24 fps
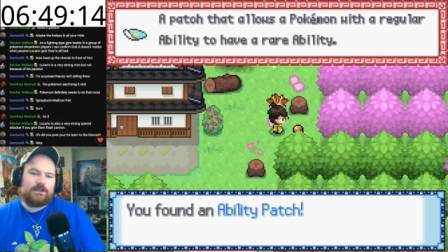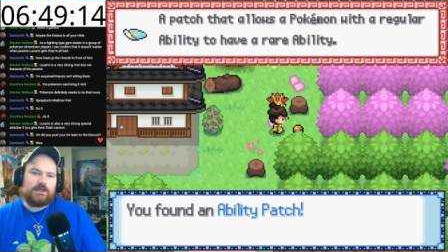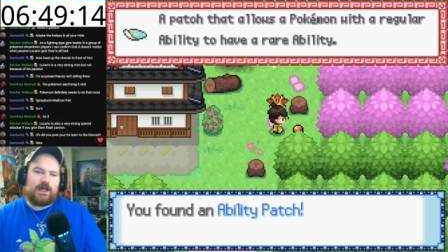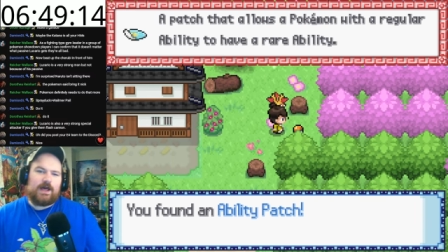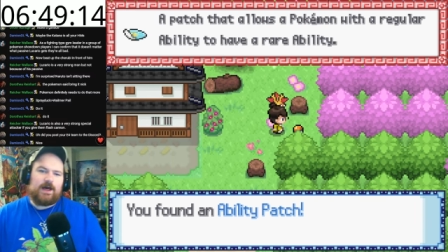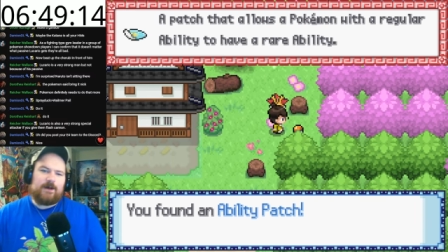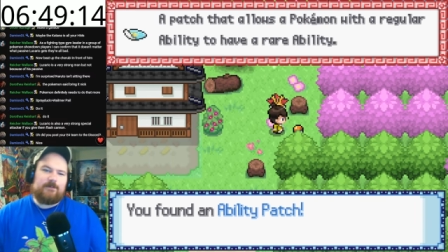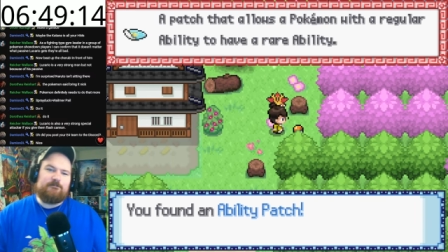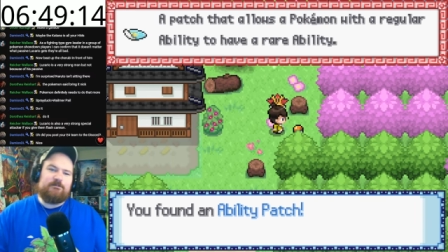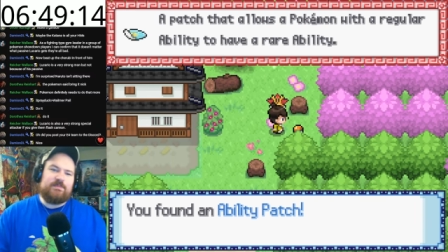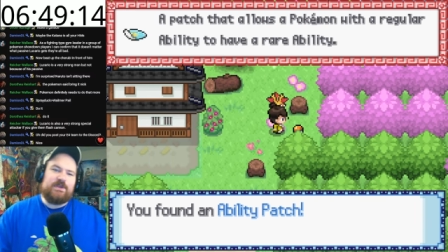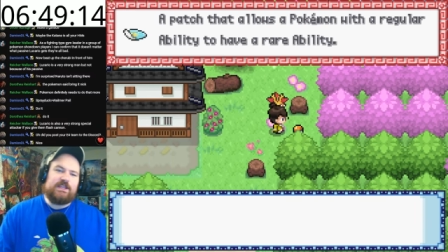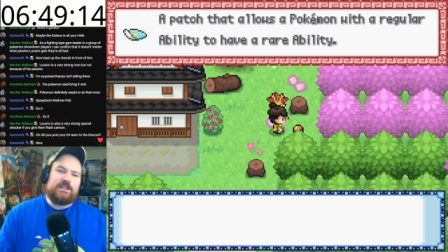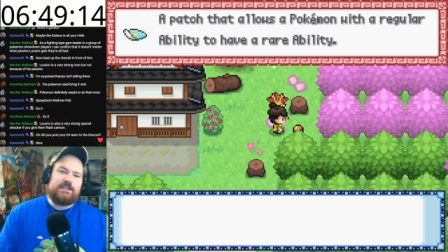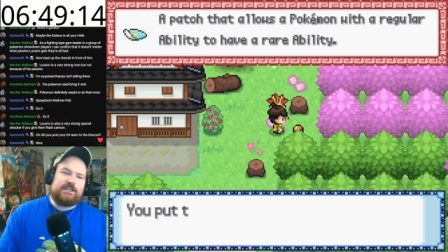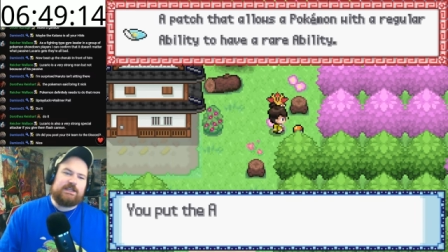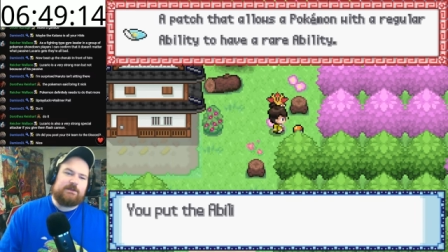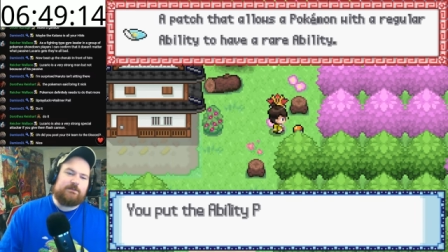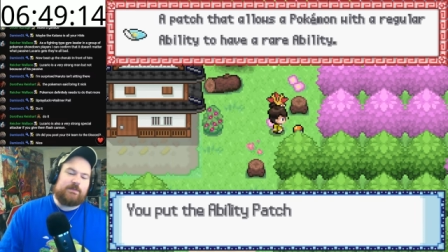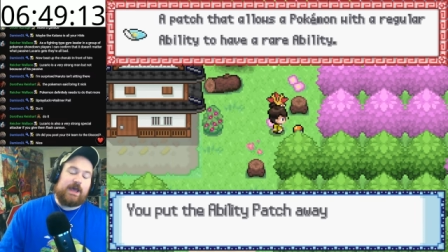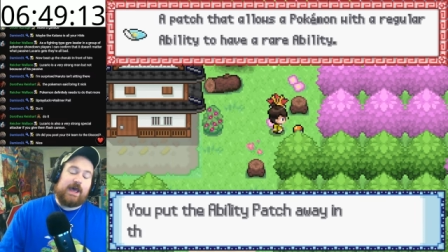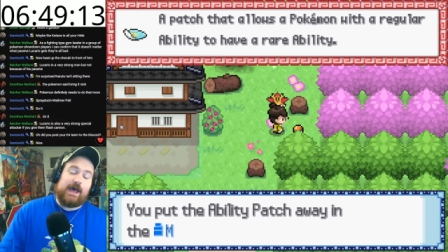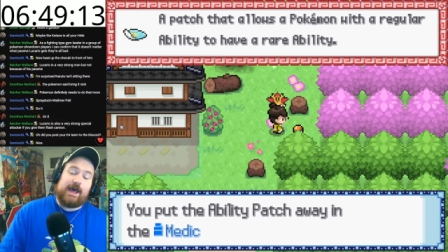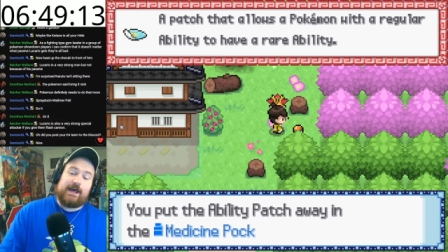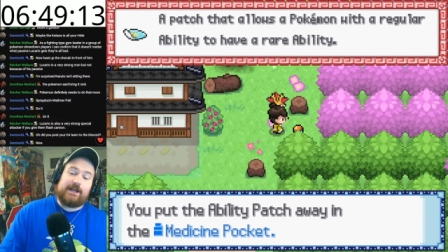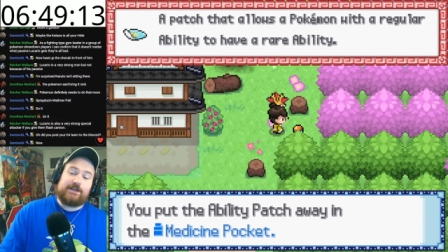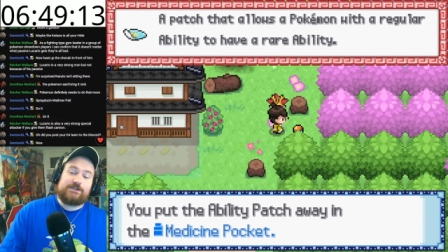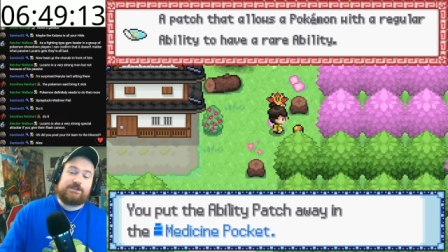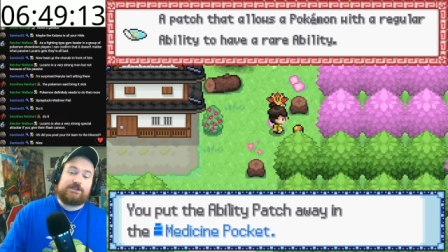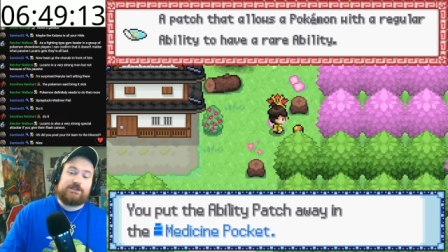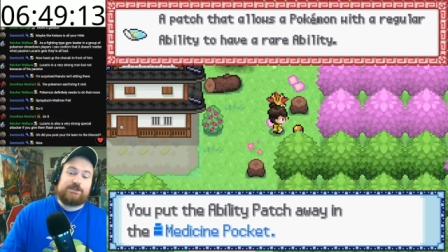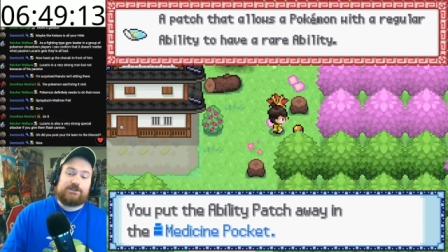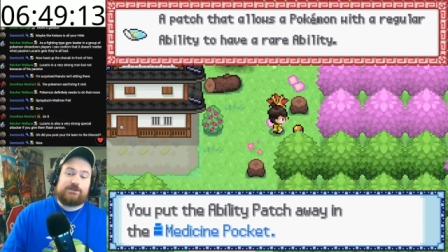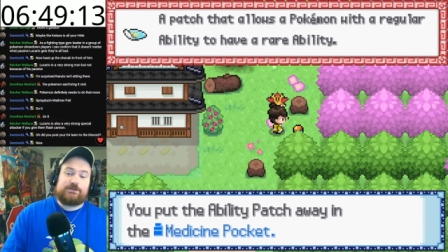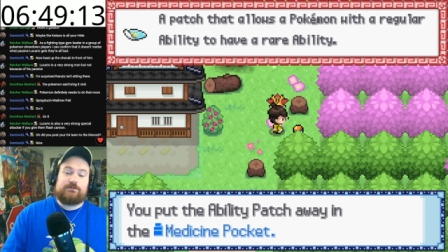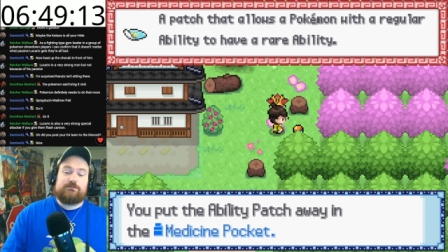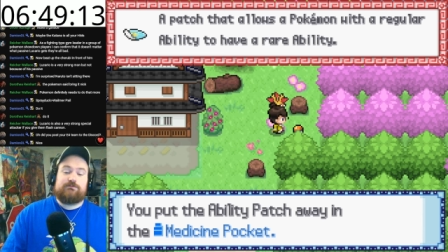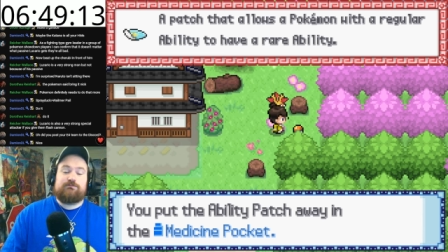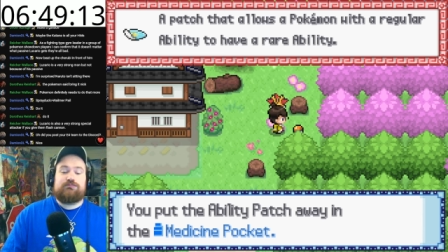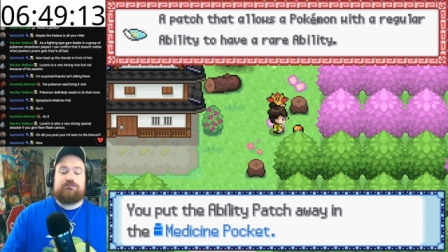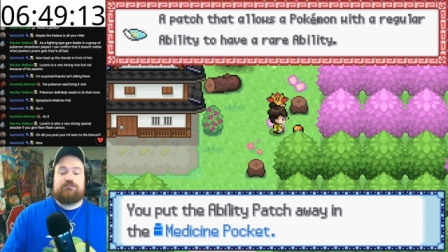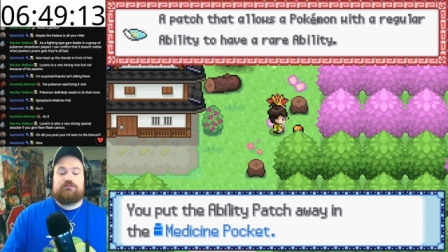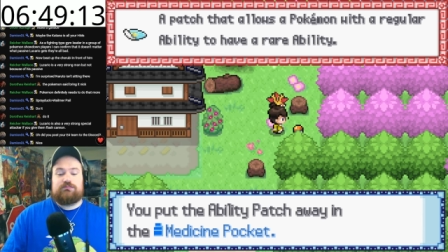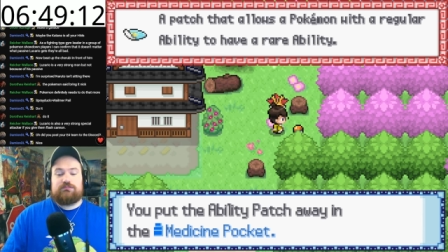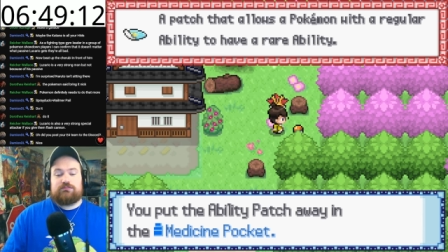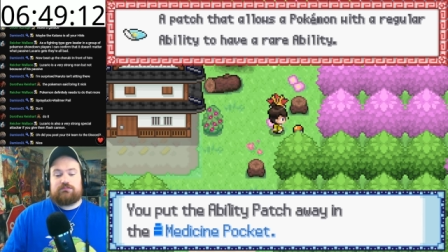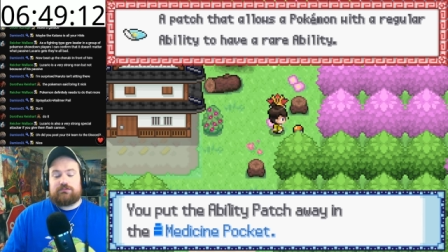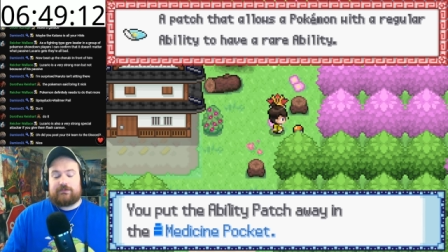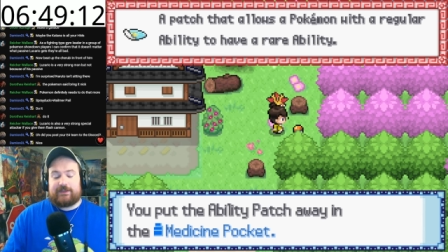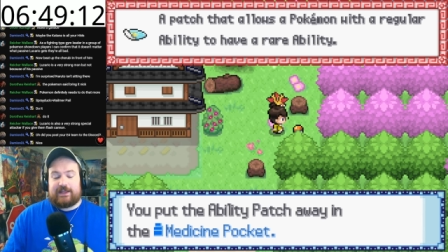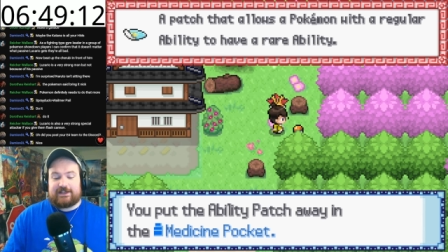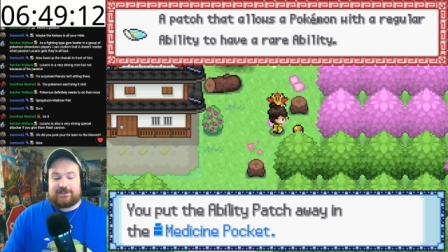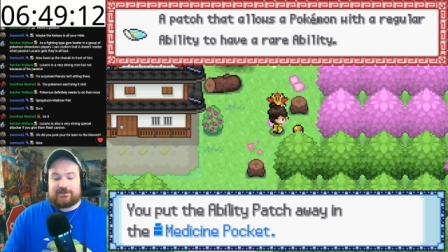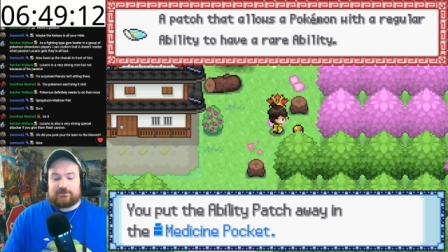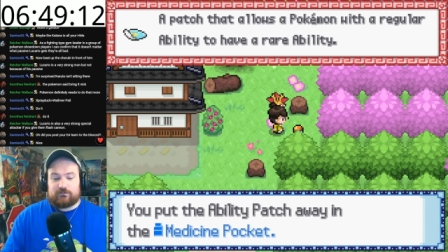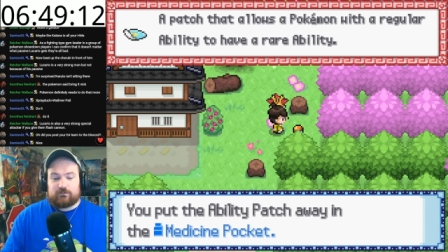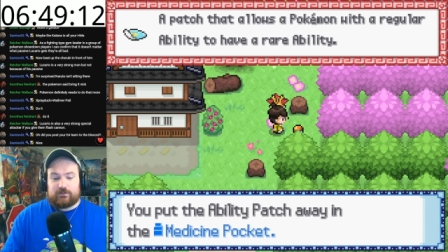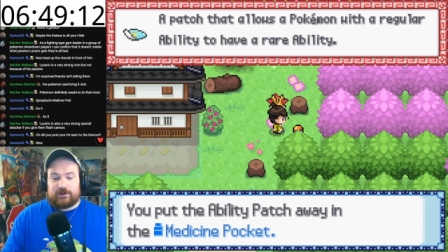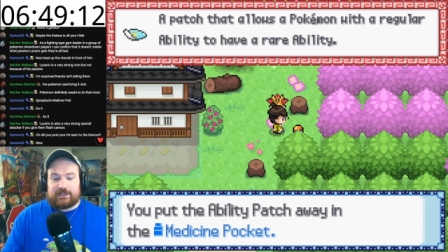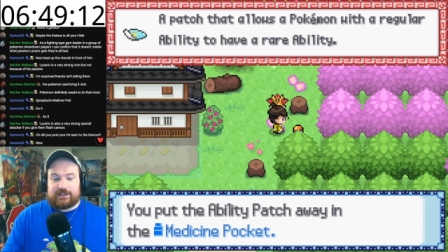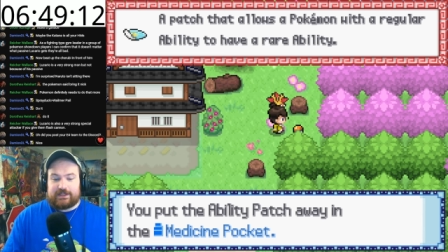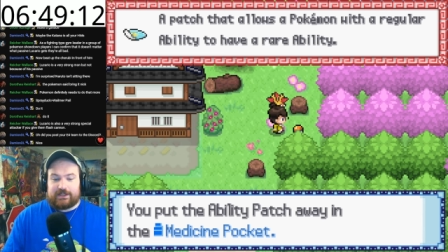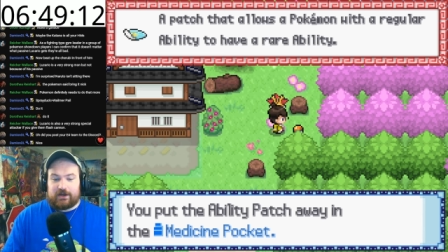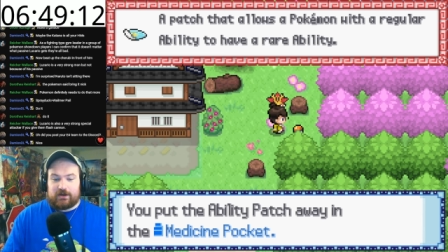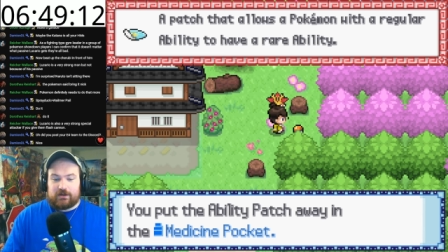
Ability patch. That is really